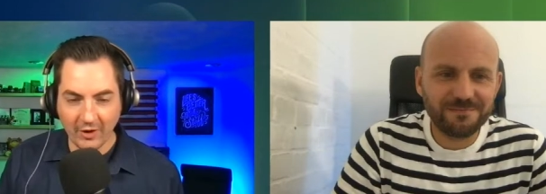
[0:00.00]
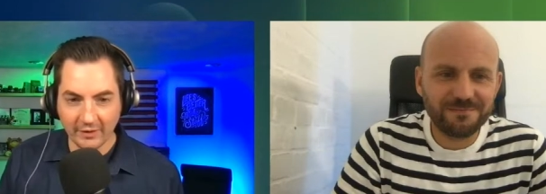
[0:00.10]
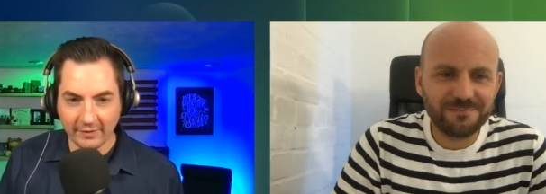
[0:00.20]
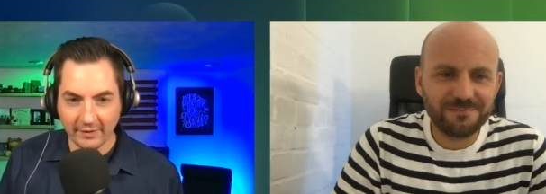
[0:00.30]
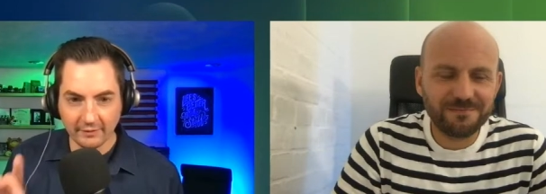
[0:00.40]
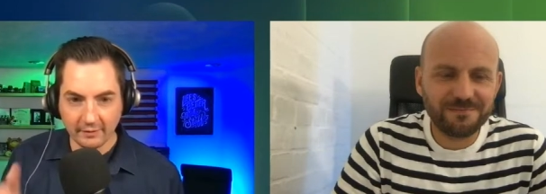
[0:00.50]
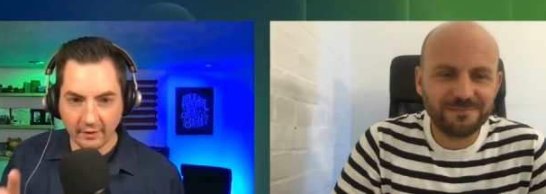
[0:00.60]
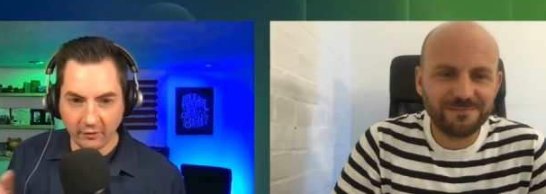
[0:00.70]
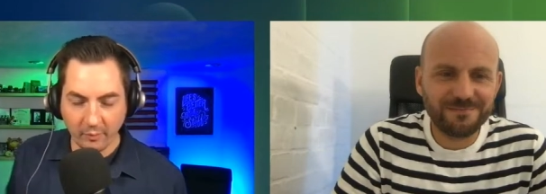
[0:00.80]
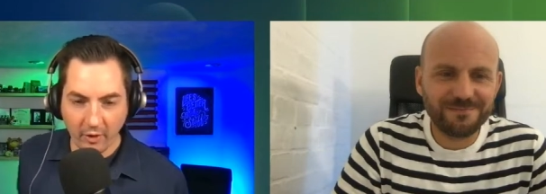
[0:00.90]
Speaker 1: content.
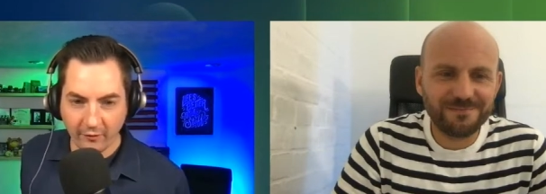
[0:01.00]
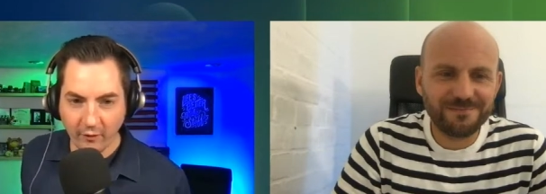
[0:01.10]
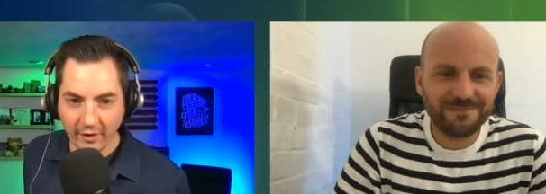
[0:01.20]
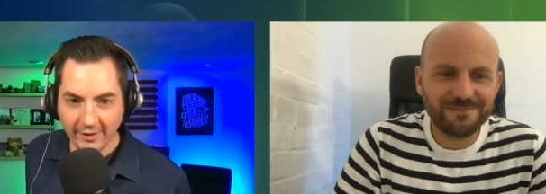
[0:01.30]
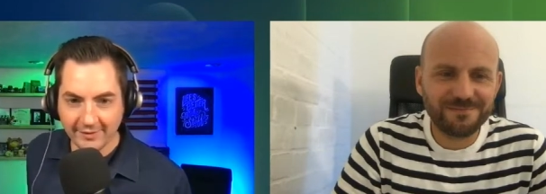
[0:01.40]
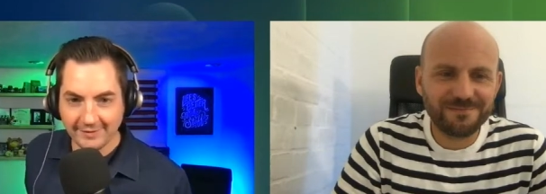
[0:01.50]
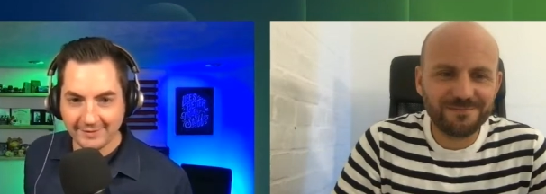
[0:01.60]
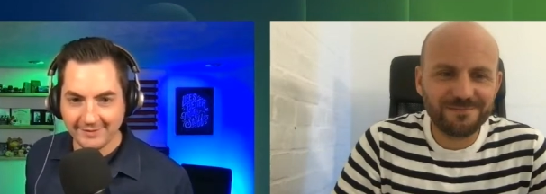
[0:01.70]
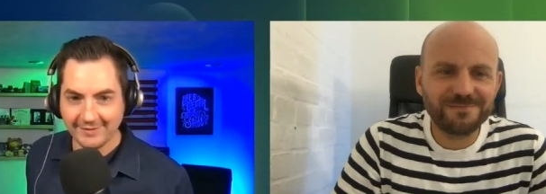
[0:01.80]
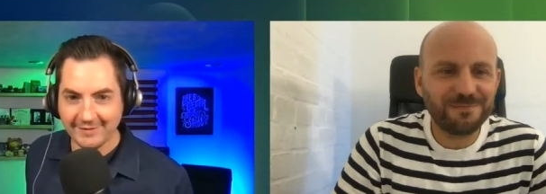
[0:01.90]
There's a plug for you.
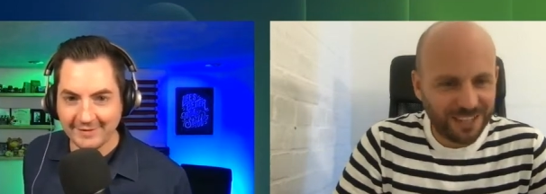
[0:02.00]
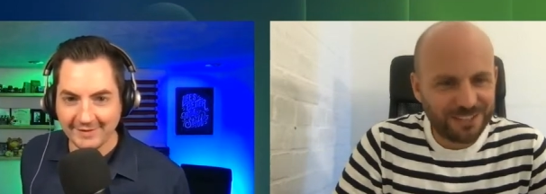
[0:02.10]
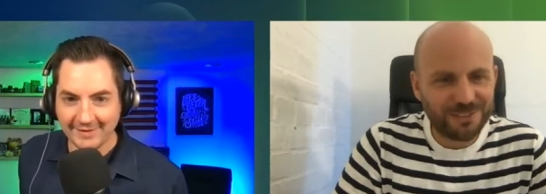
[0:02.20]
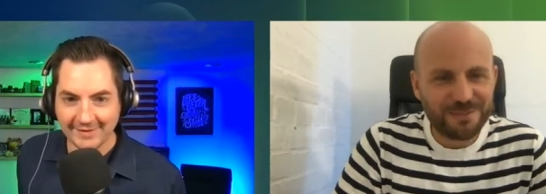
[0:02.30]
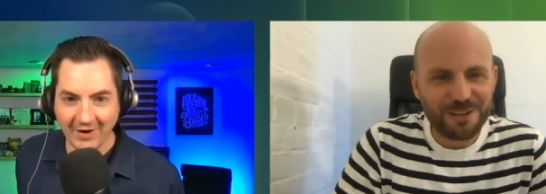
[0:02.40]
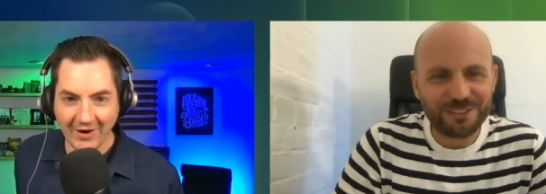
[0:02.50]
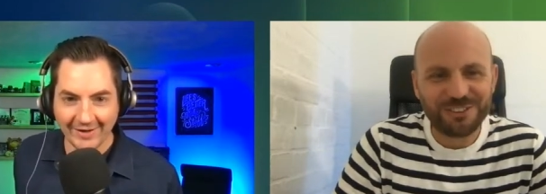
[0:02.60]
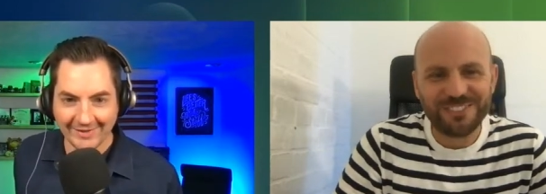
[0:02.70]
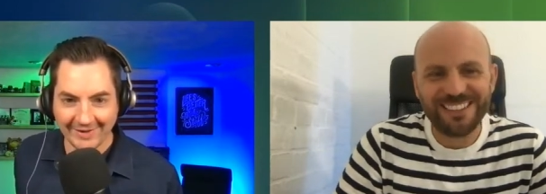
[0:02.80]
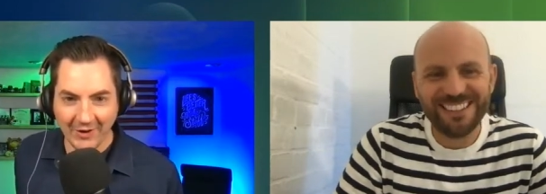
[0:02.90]
Speaker 2: Thank you very much. Sorry,
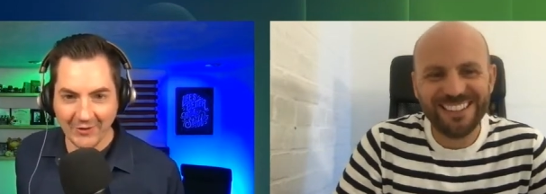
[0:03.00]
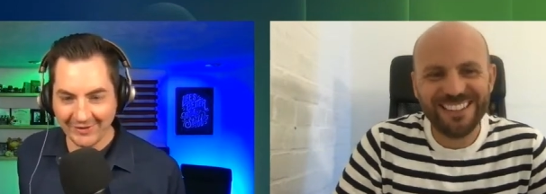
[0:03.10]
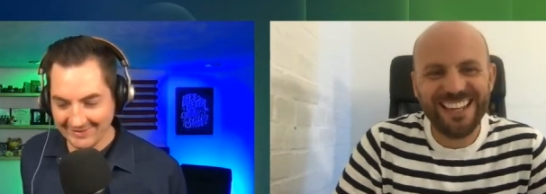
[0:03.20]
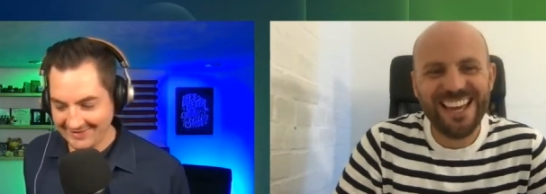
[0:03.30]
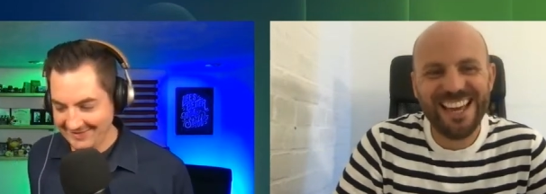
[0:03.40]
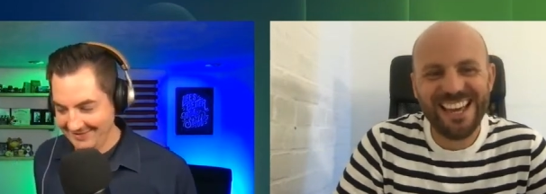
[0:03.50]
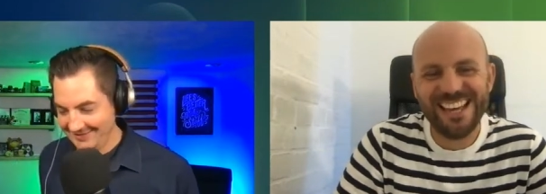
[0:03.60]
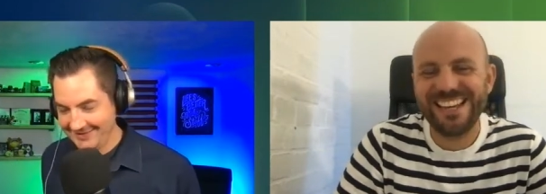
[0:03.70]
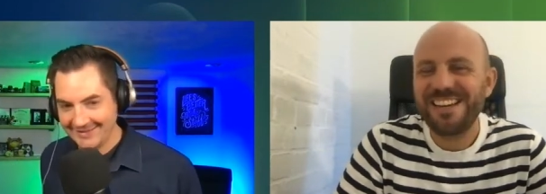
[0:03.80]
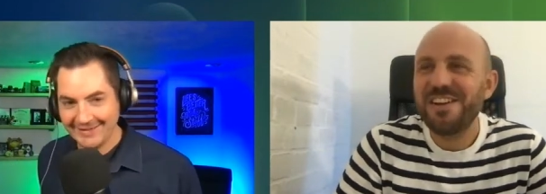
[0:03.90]
go.
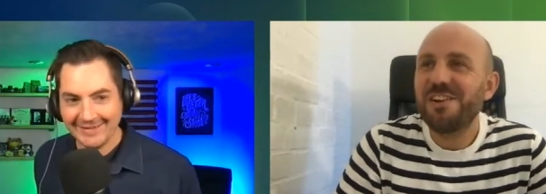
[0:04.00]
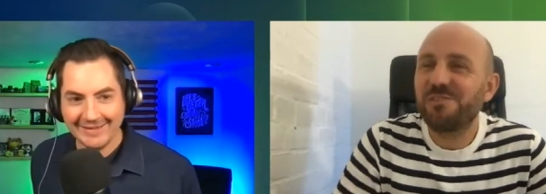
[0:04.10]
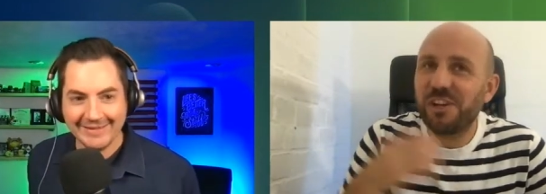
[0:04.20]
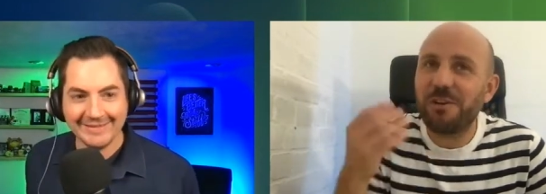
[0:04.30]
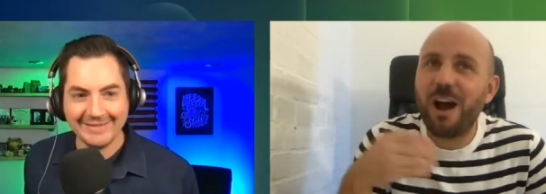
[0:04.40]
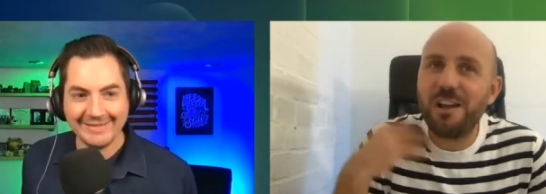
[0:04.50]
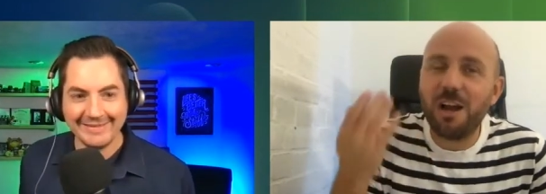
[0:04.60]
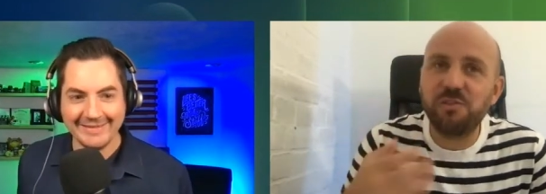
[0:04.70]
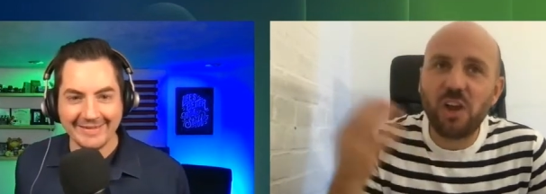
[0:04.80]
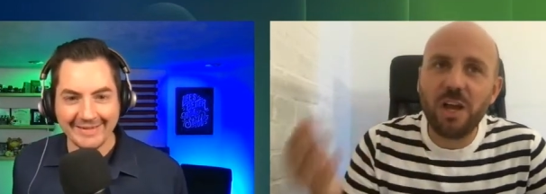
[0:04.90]
So I
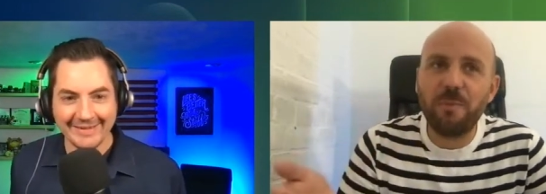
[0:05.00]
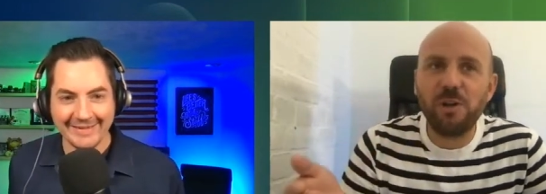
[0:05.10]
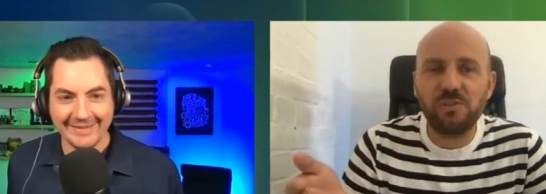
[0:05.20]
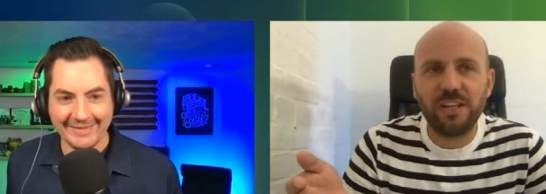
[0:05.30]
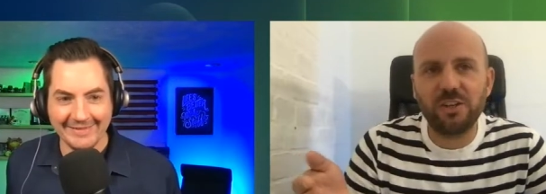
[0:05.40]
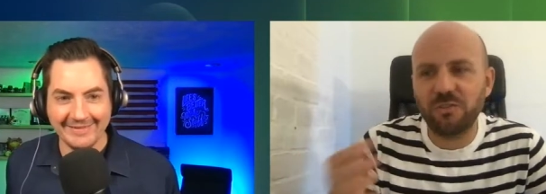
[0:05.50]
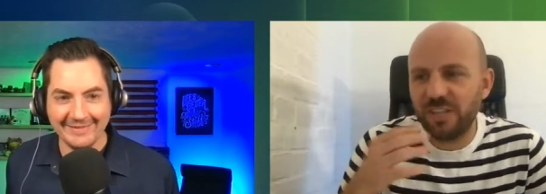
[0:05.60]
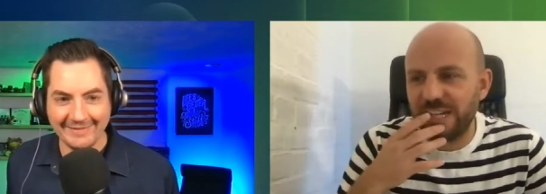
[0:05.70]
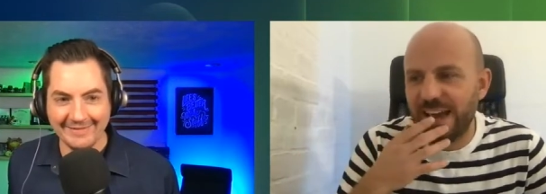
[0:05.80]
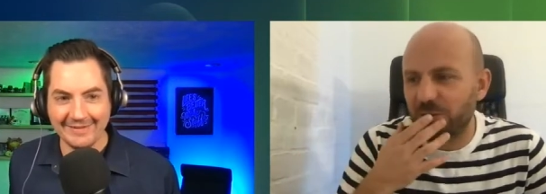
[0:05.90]
started posting that
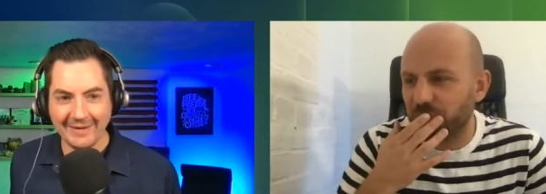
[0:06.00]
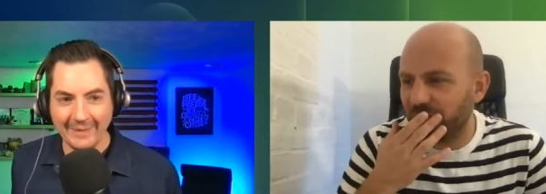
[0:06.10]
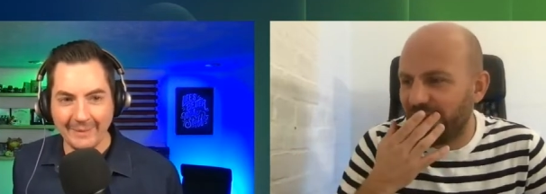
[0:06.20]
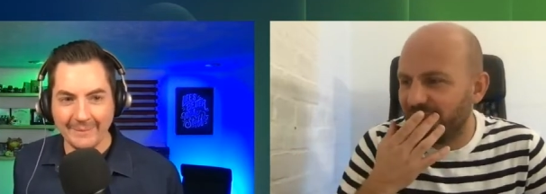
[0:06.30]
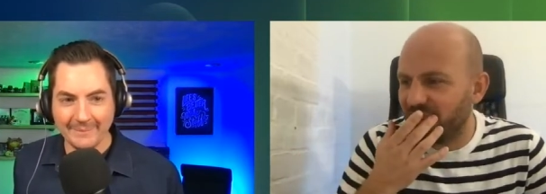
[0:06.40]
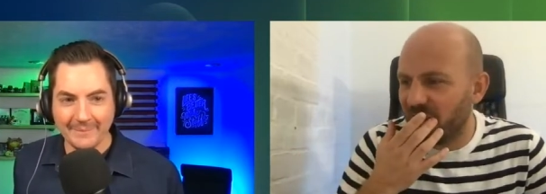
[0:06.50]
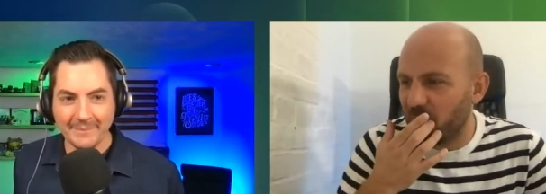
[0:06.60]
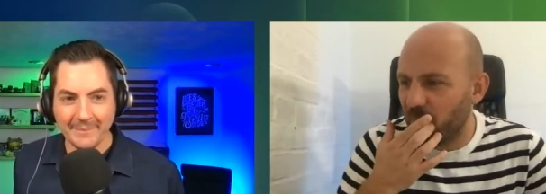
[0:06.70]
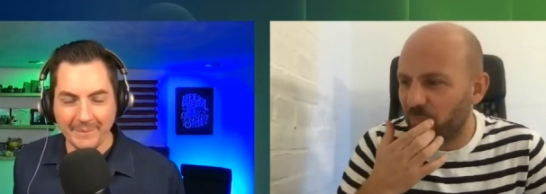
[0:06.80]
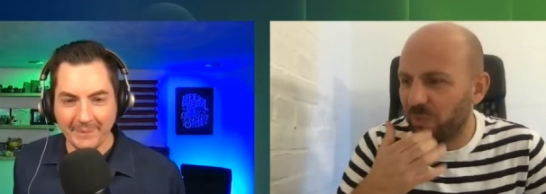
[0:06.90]
content out, and
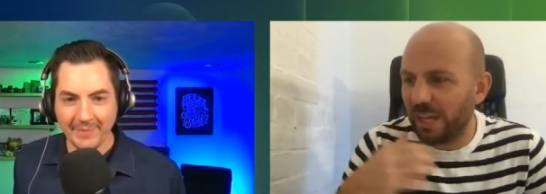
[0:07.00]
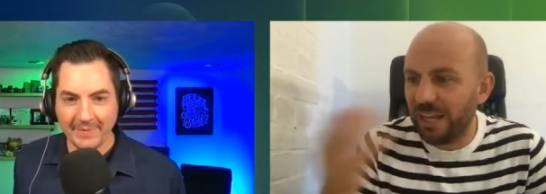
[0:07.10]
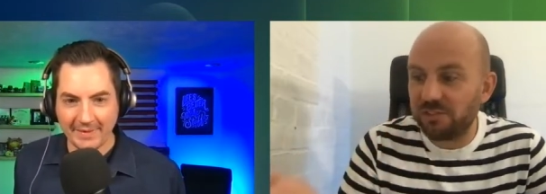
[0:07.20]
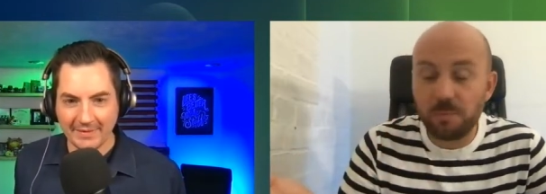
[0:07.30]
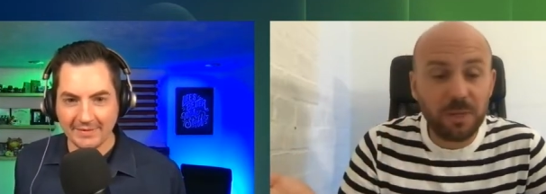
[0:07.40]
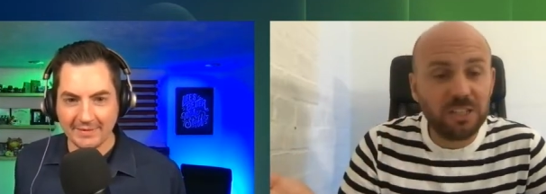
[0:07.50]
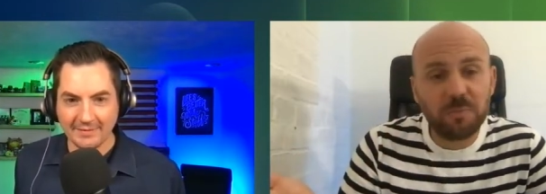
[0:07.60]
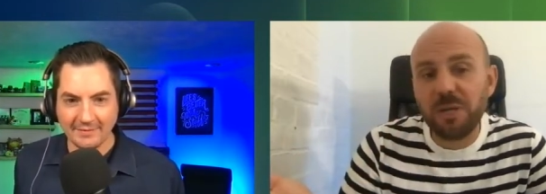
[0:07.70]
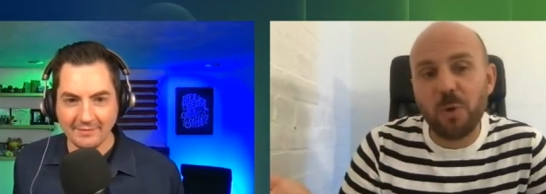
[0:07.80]
it's the B2B